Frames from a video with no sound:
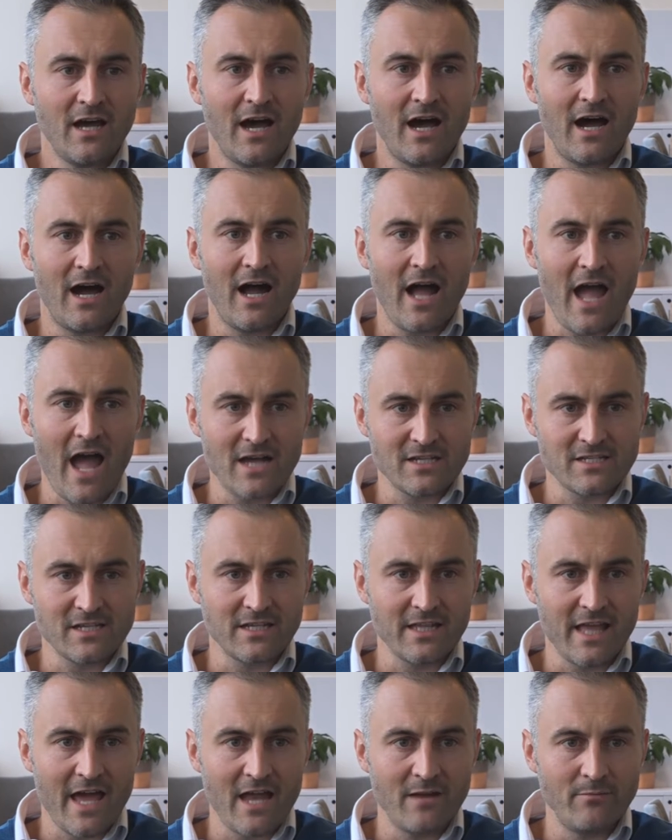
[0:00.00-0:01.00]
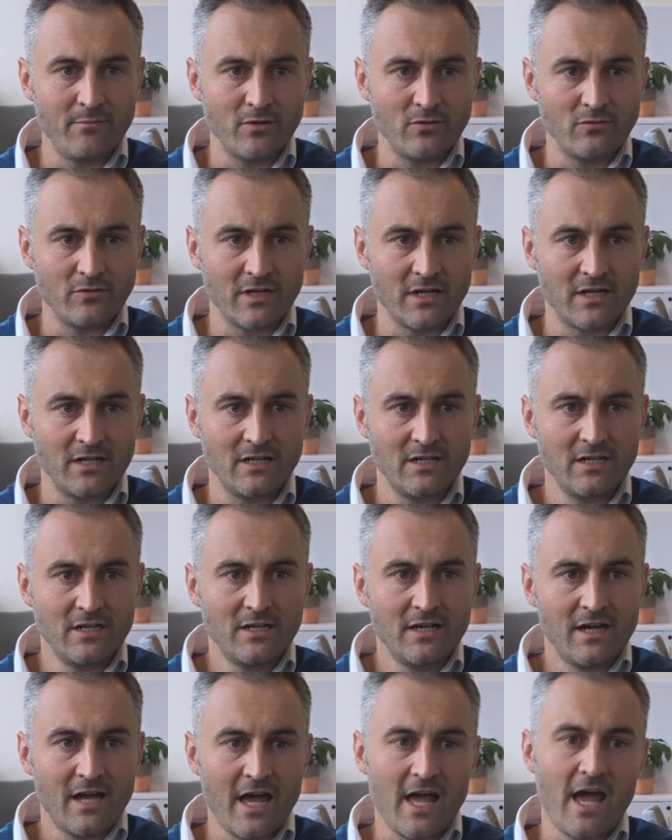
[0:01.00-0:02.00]
house and land builder,
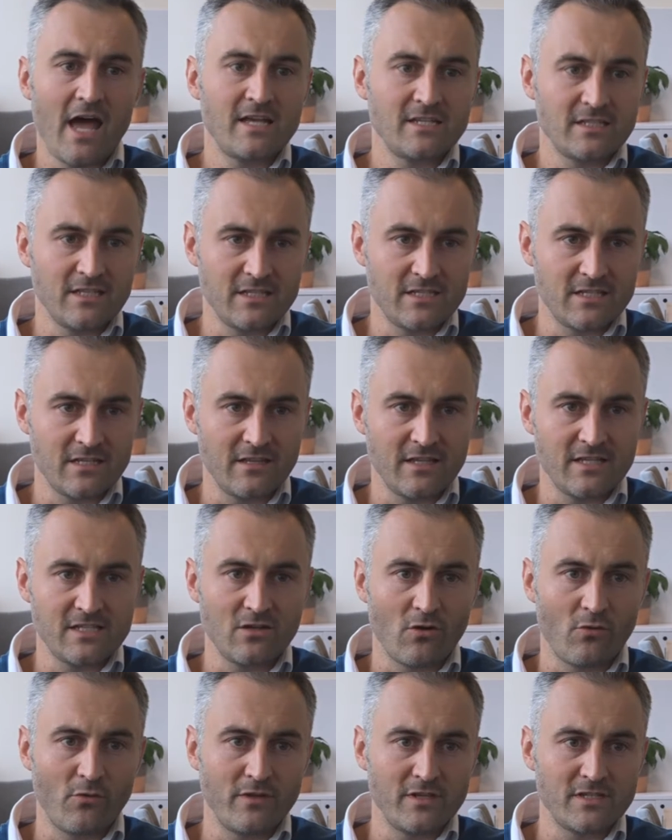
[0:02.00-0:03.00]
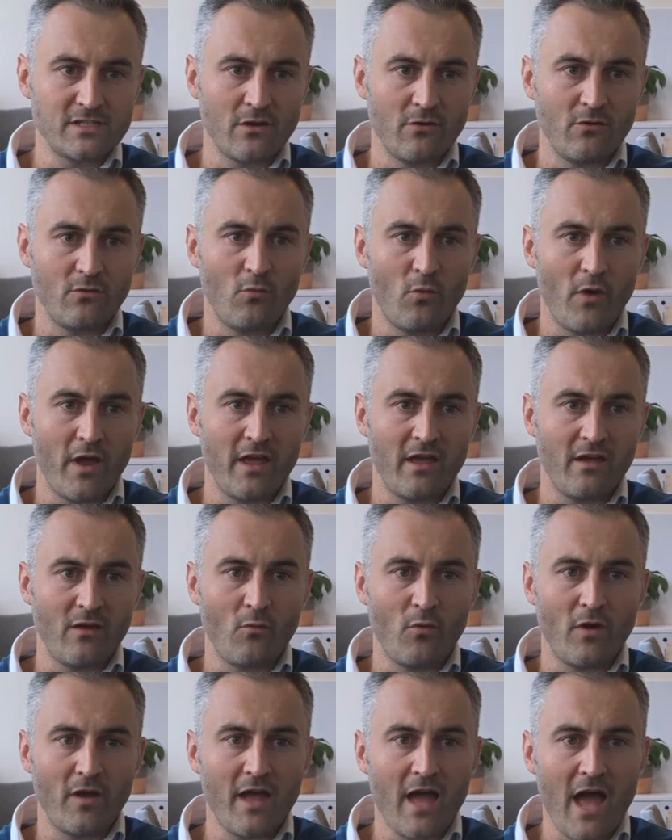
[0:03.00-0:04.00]
has listed their stock with us. So
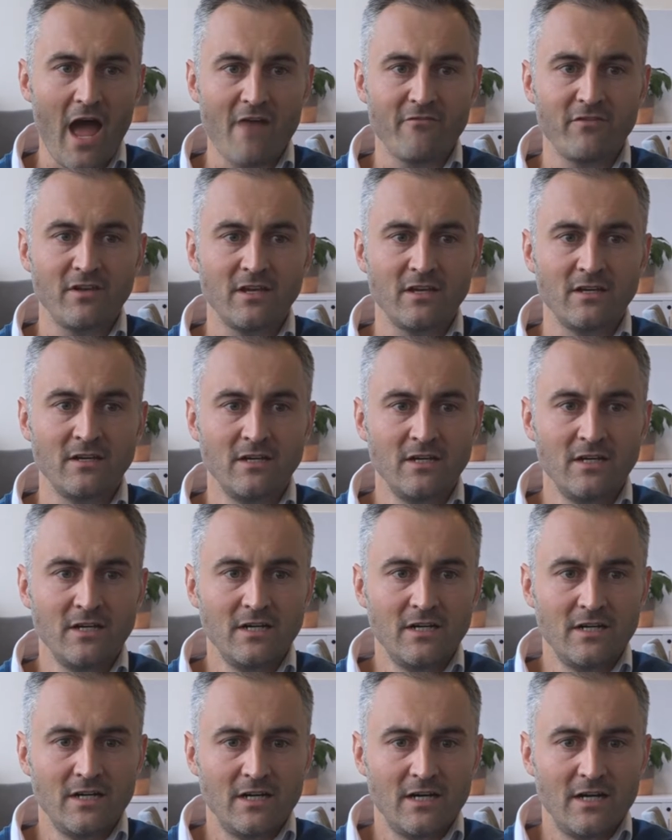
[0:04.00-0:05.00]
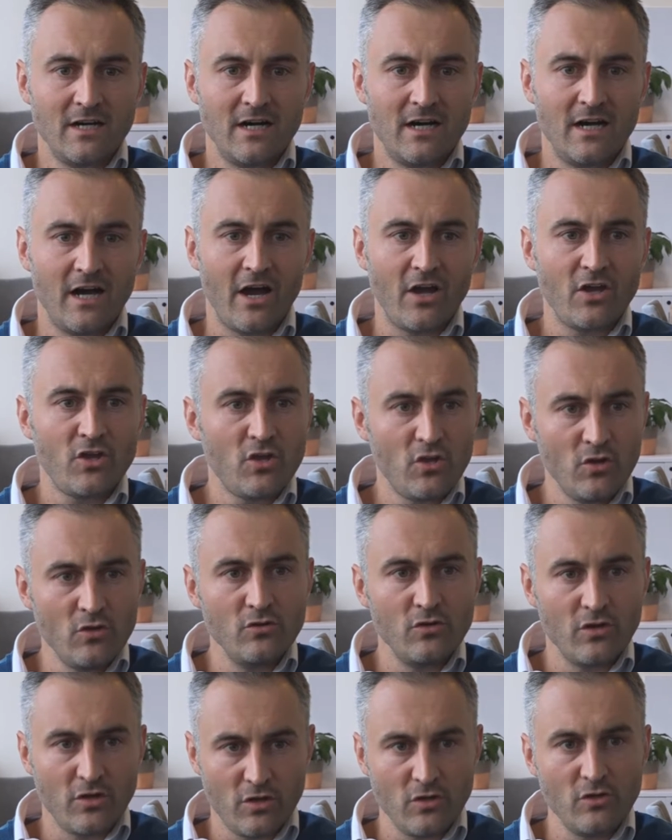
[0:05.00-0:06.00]
we're having
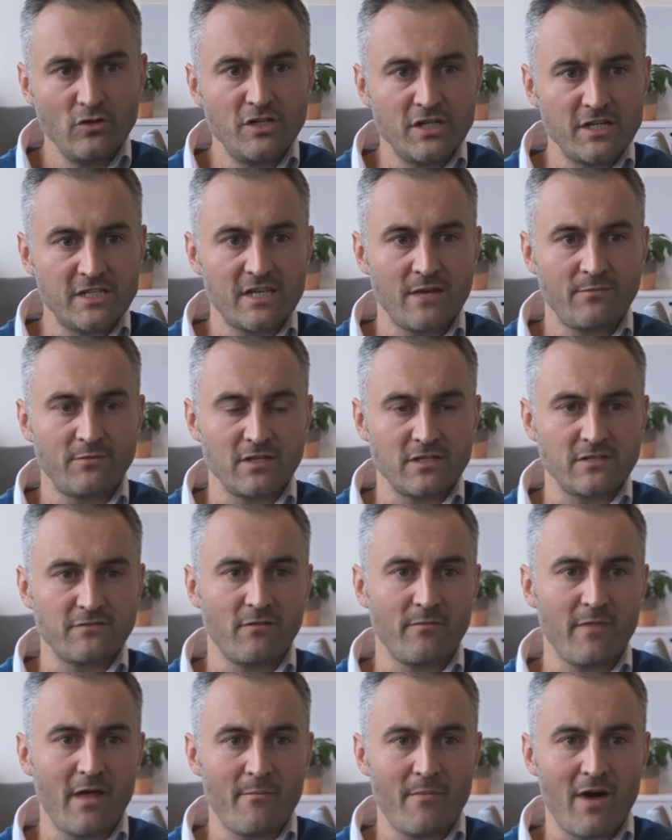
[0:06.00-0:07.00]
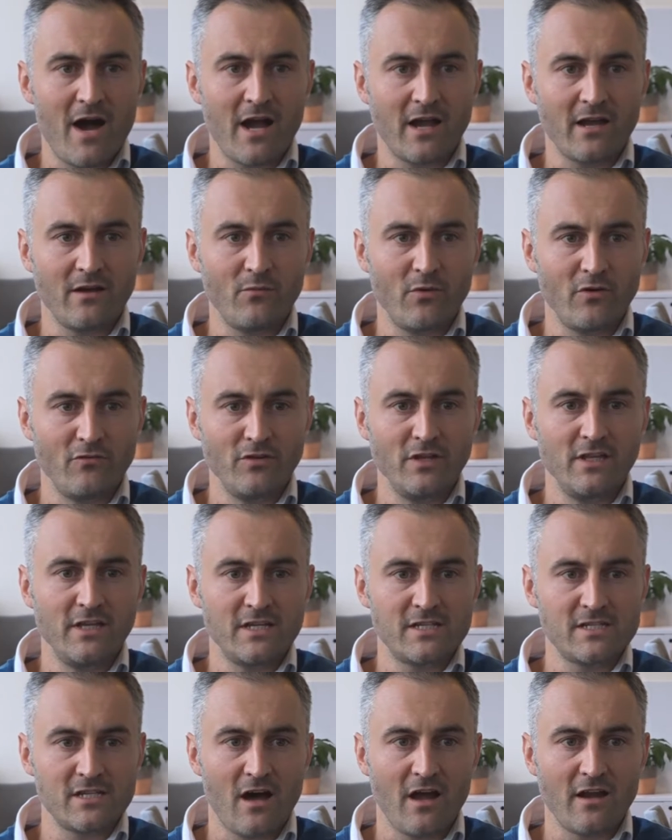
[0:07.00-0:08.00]
huge acceptance from that market. We're really
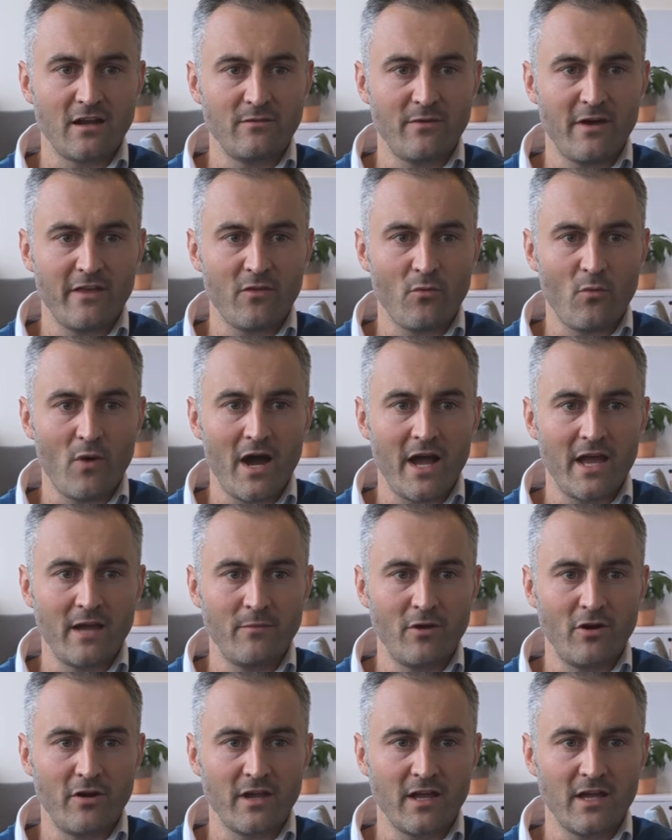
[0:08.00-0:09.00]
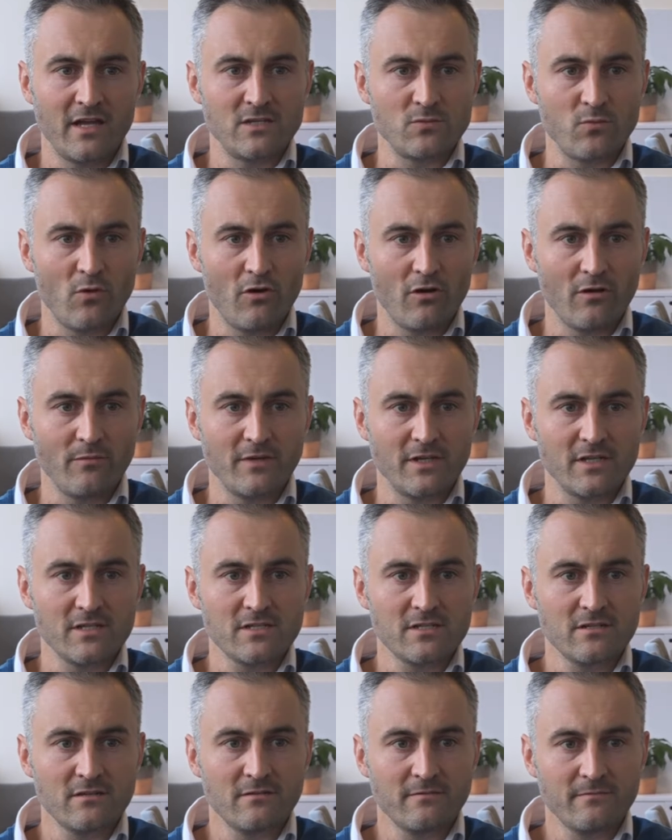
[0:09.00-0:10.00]
excited about the way America has welcomed
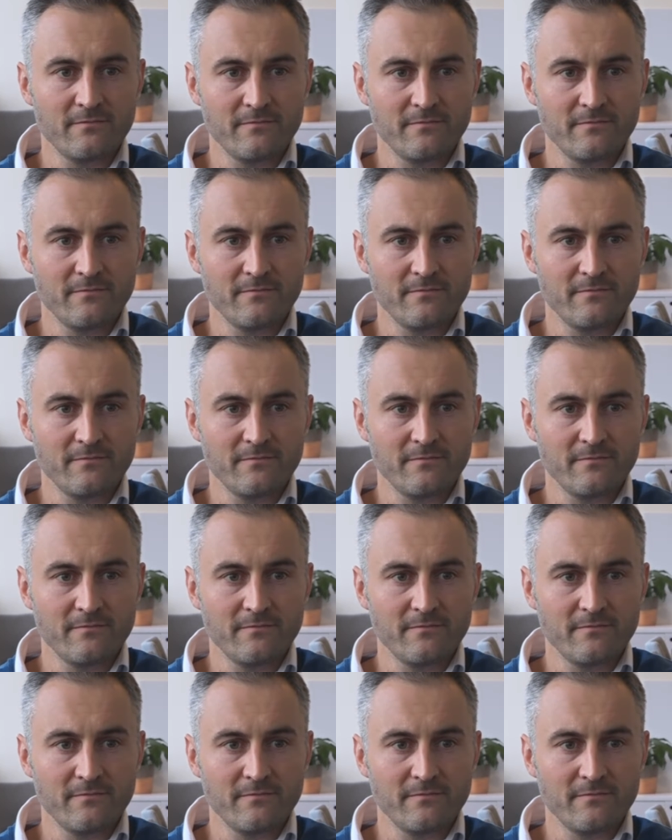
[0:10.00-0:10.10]
us.